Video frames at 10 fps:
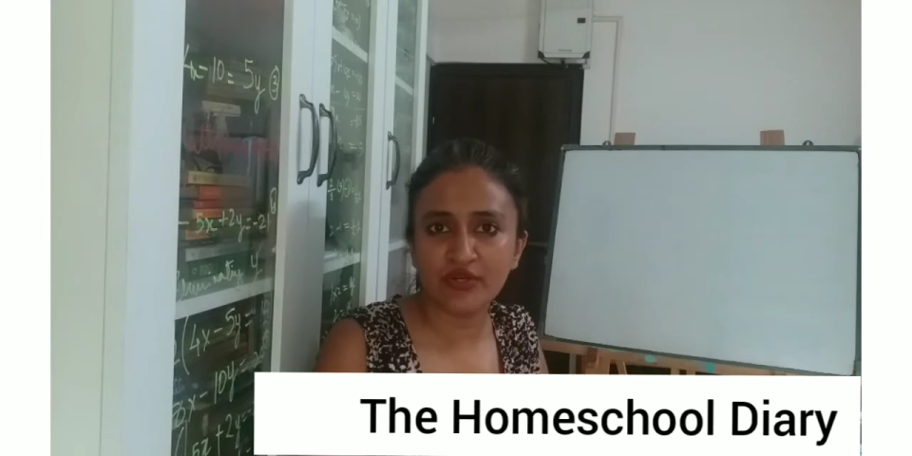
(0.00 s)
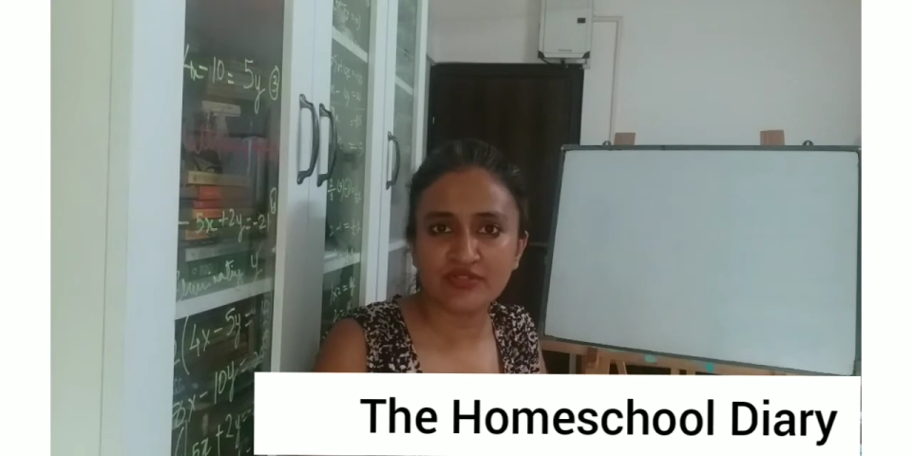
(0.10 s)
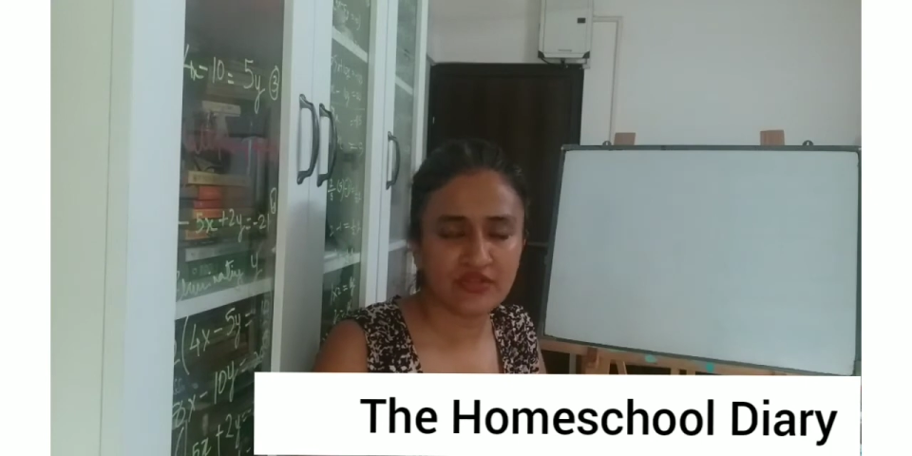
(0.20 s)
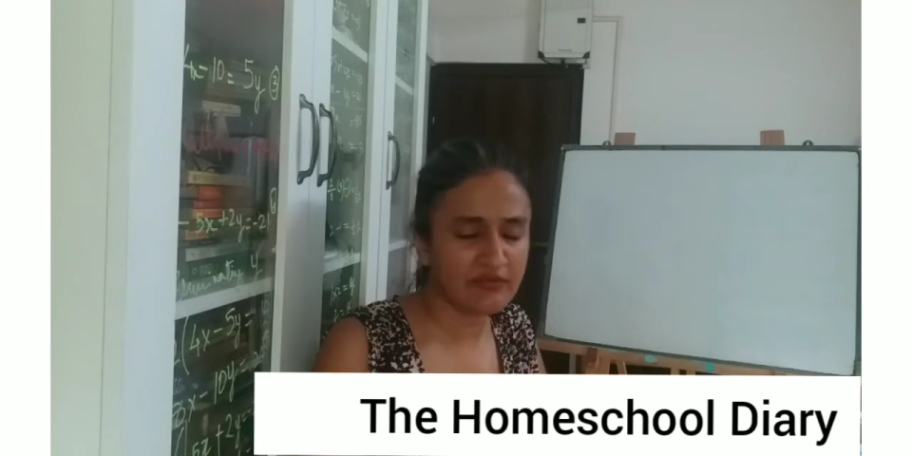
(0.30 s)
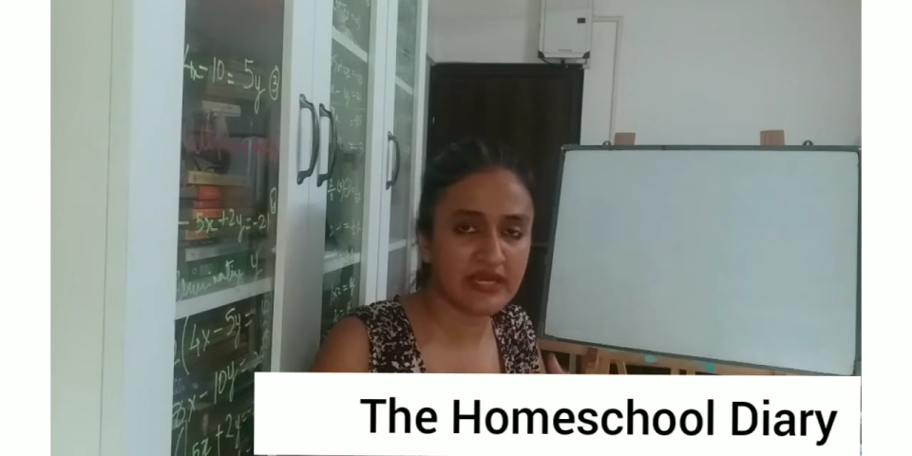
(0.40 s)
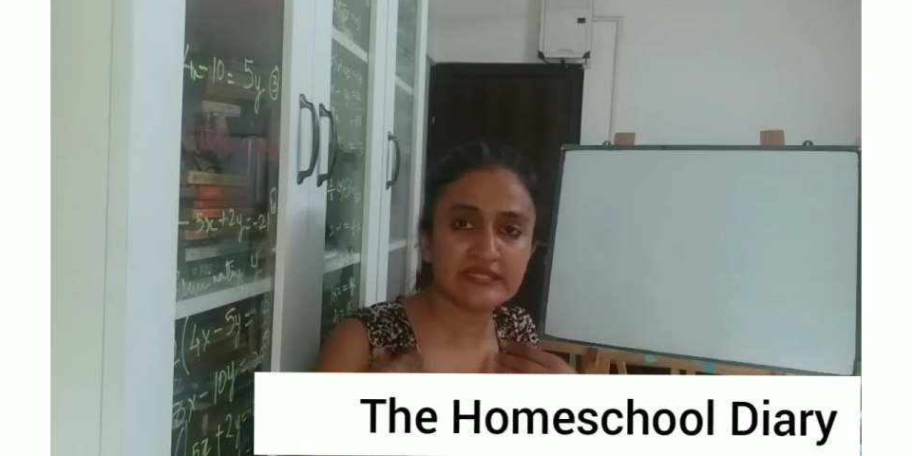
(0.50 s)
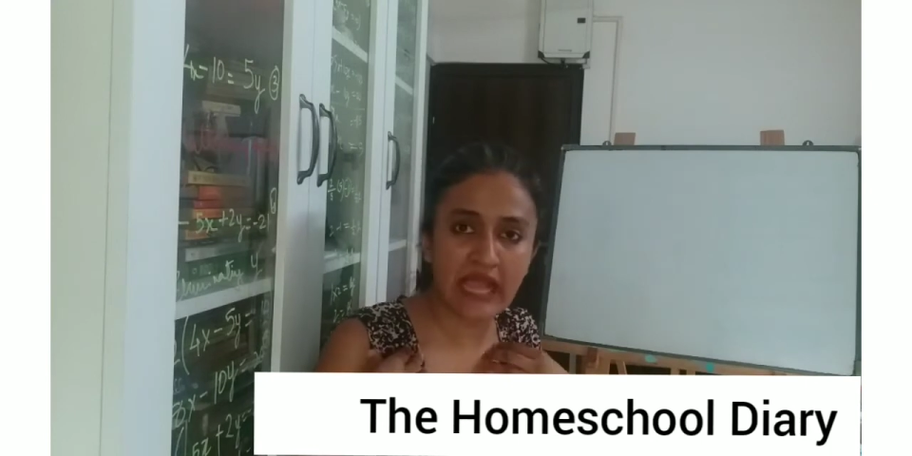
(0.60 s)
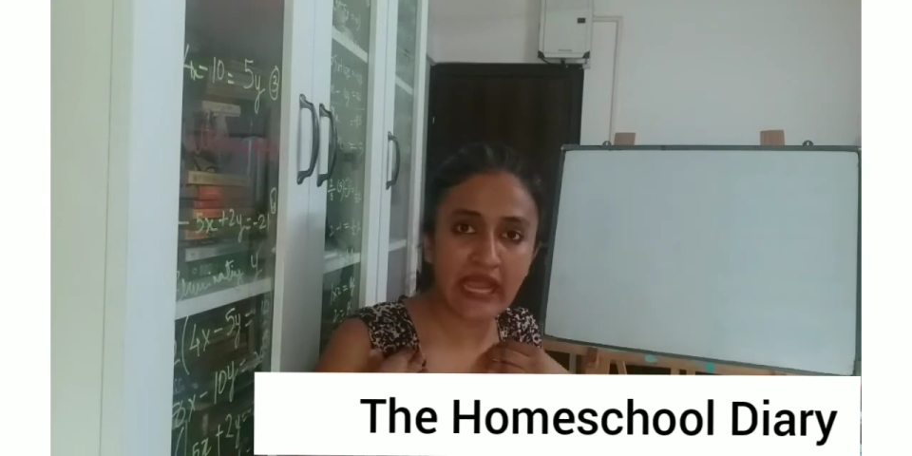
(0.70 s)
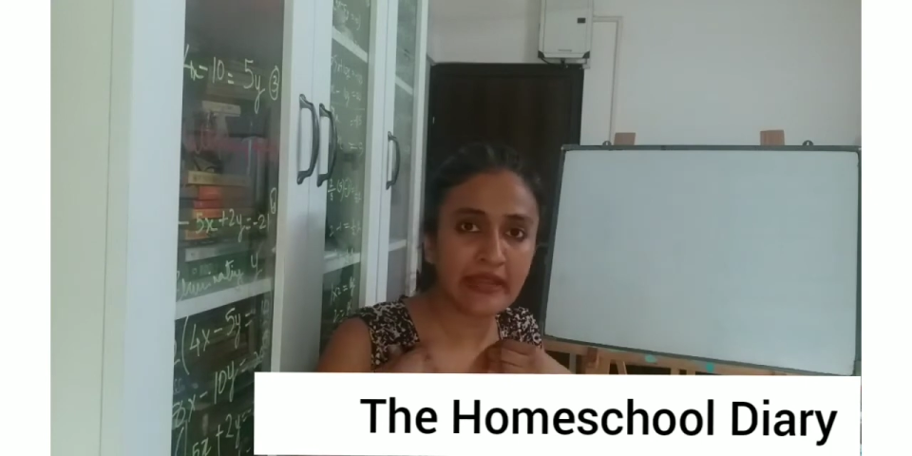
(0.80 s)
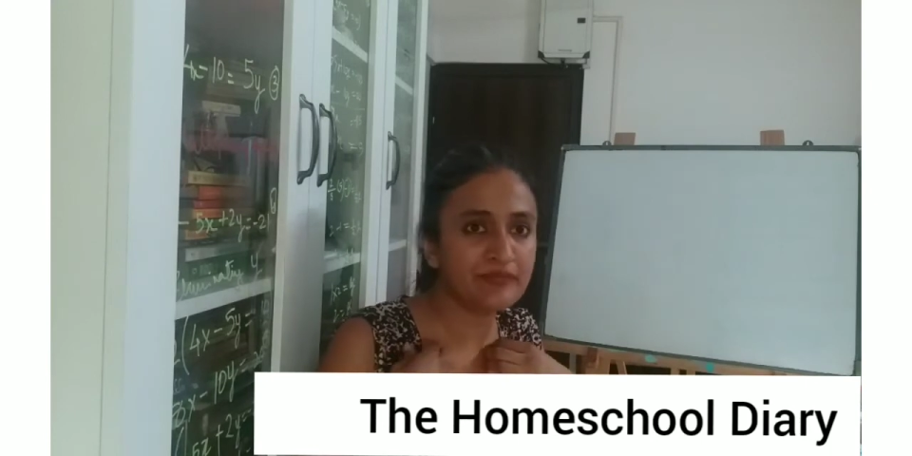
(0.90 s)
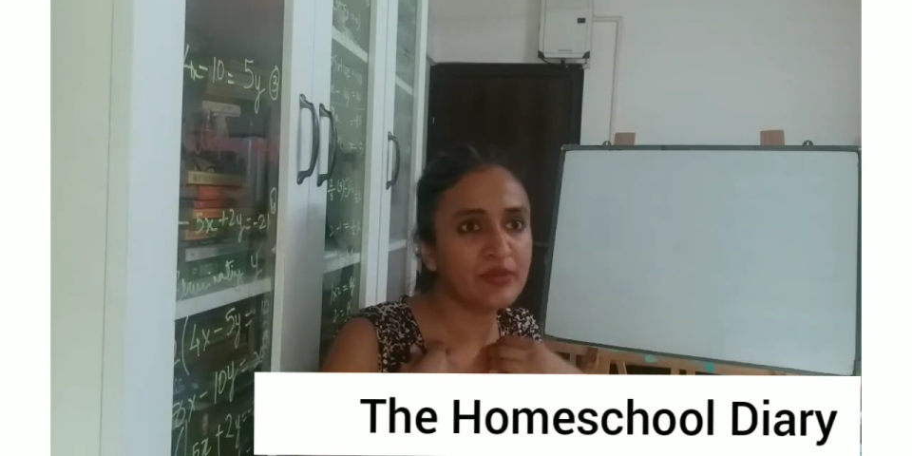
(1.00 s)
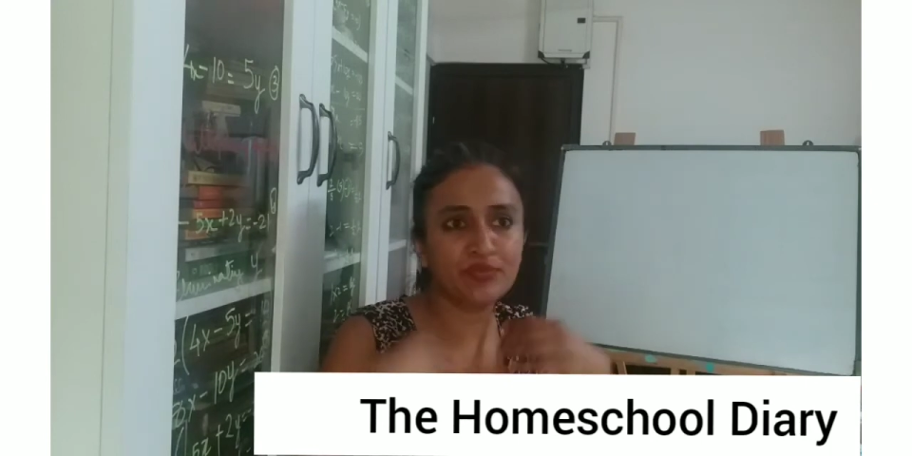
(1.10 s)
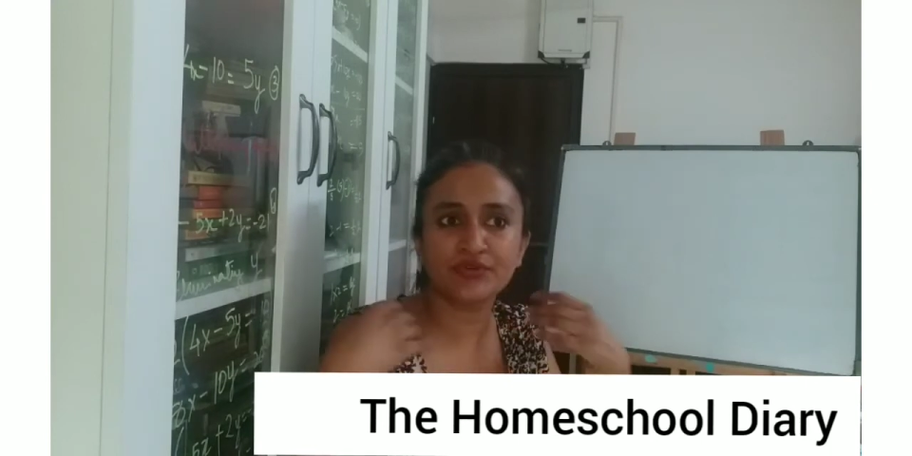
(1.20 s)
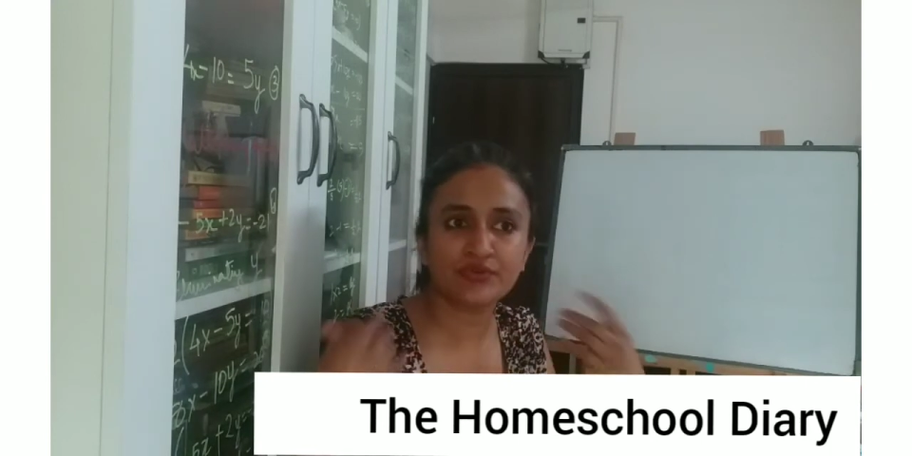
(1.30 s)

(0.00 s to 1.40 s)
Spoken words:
person, whereas I am the